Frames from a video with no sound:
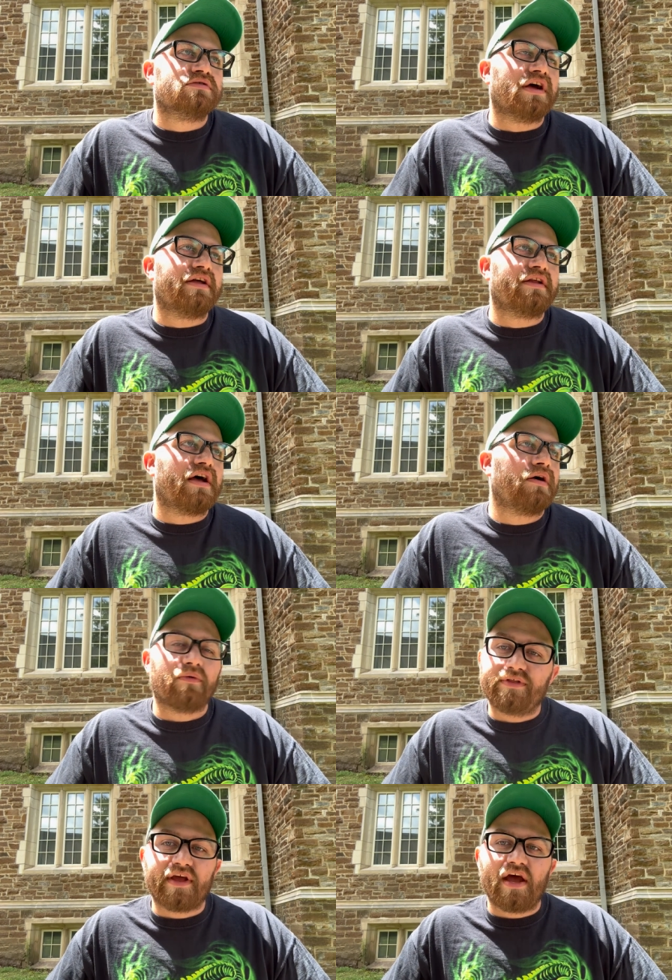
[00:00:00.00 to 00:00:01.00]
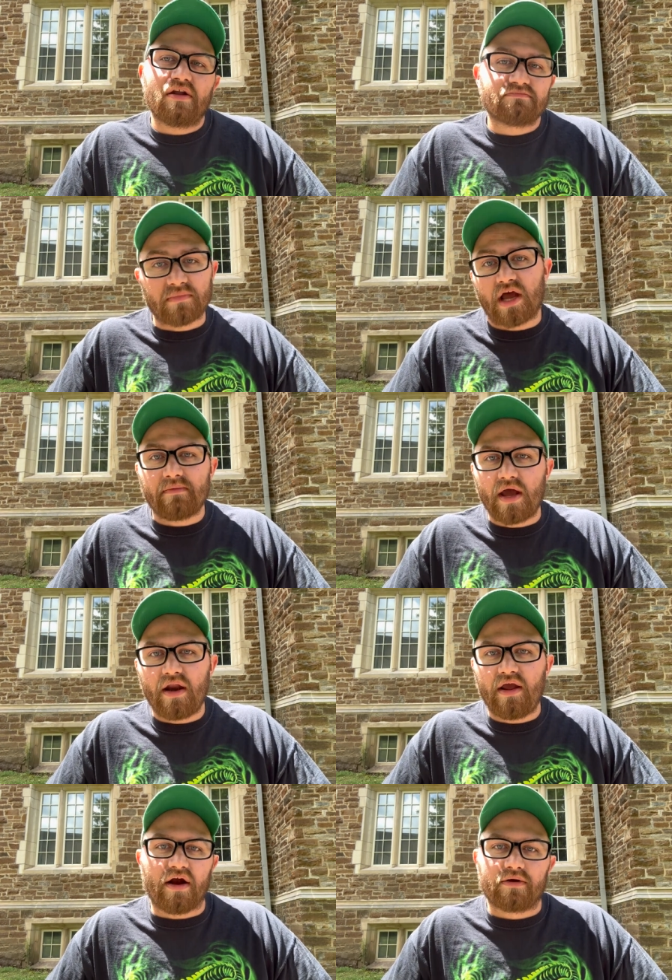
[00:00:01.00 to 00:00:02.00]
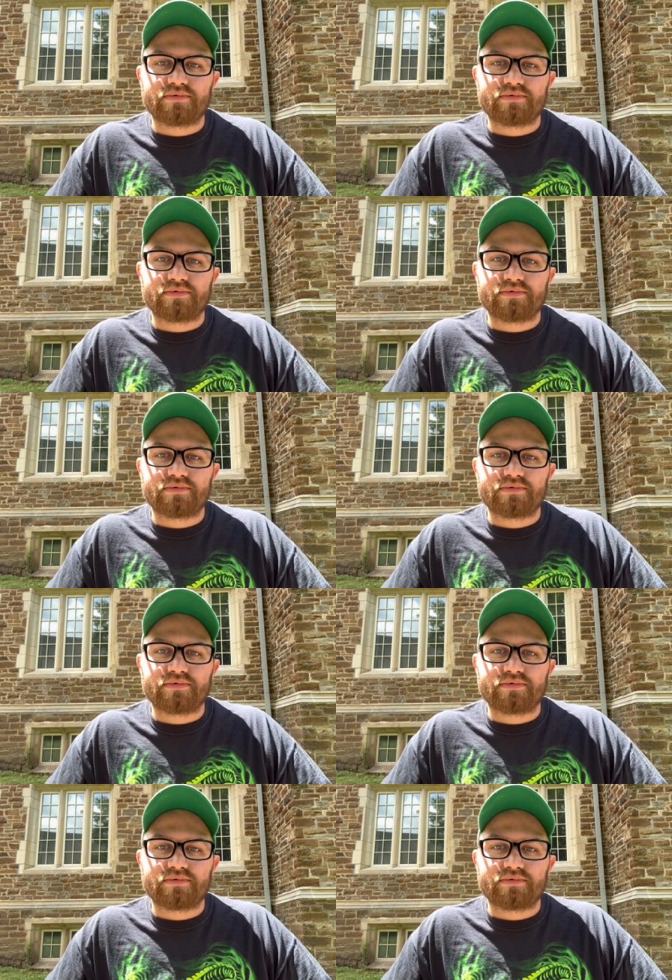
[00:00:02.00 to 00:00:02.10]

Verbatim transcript: And uh, with that, I'm out of here.